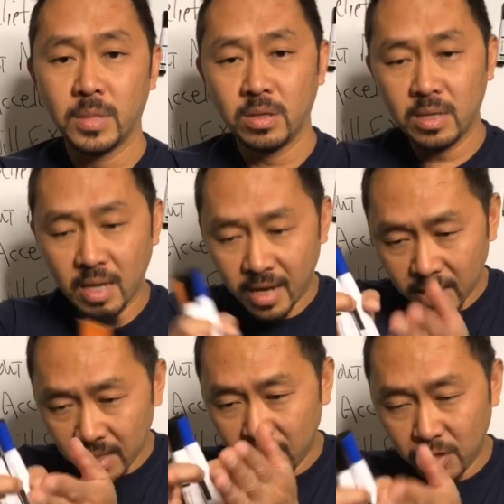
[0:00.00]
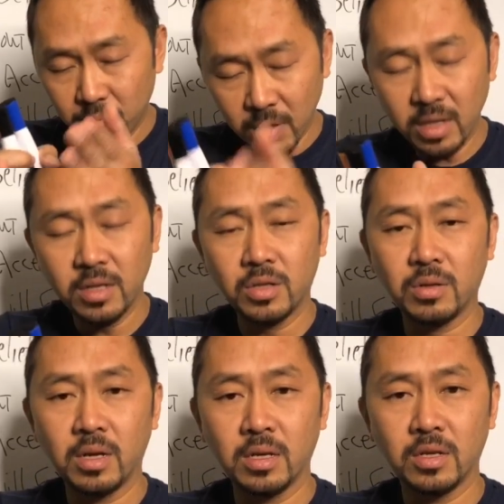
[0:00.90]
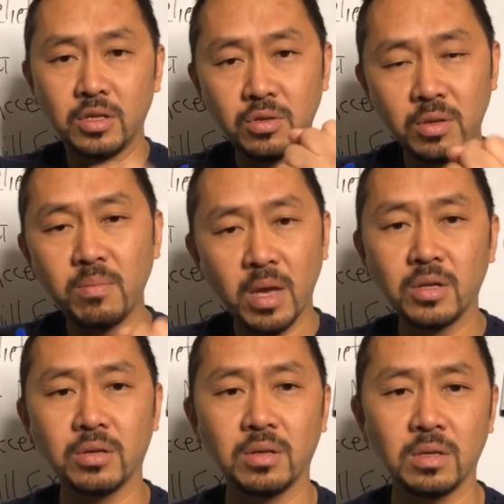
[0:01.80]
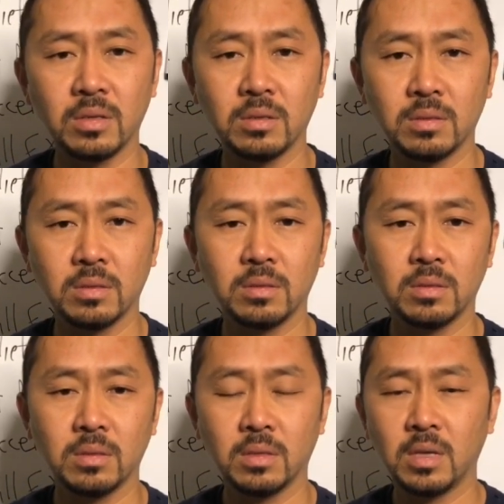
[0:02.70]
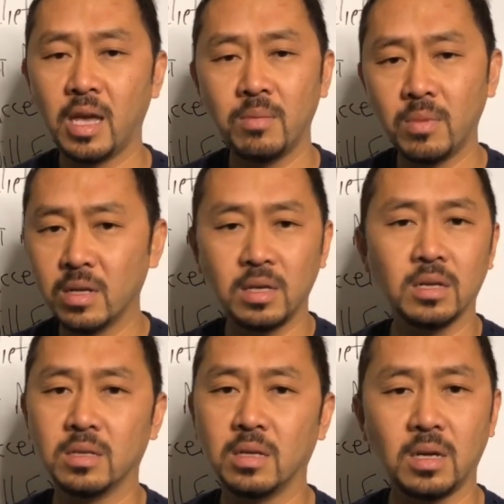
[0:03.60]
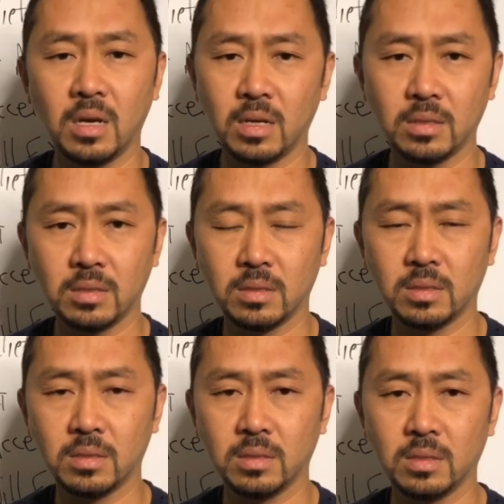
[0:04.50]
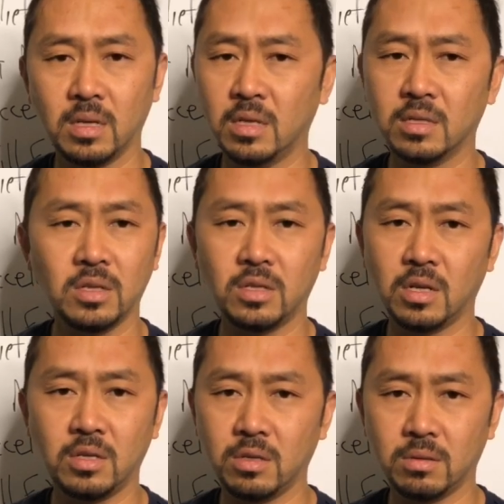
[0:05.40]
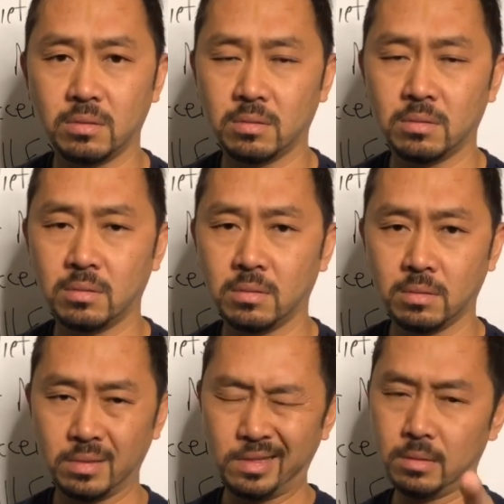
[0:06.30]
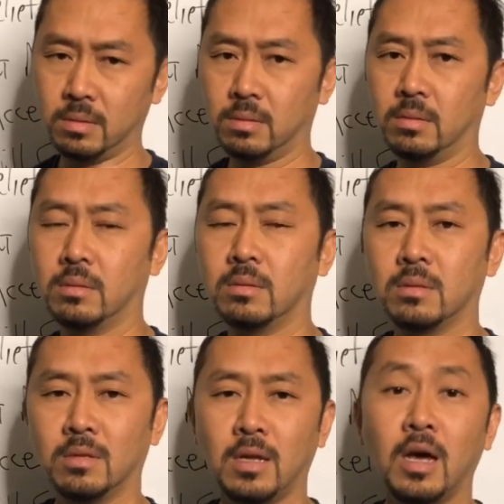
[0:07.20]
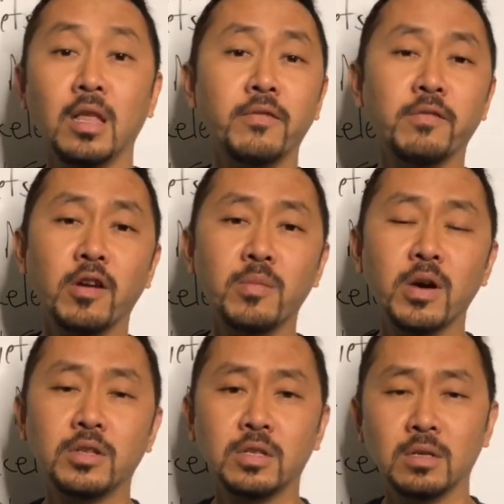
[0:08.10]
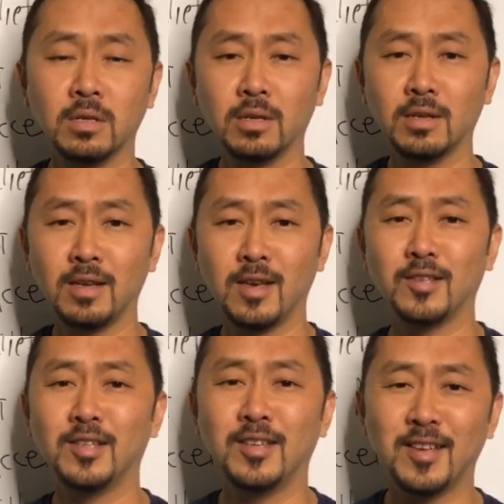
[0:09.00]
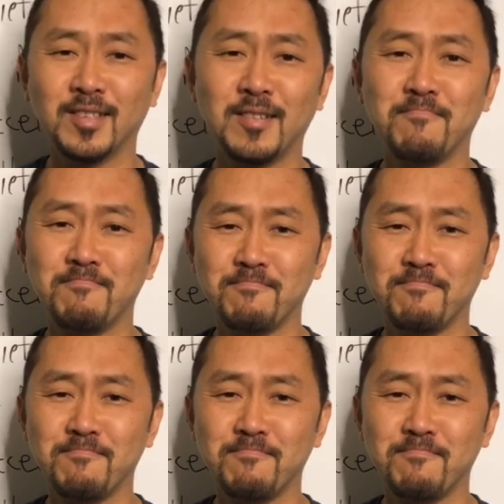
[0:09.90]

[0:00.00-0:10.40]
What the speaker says: You got to get your money straight because you can measure it. And money doesn't care. It doesn't judge you. I love you very much. I'll see you next time.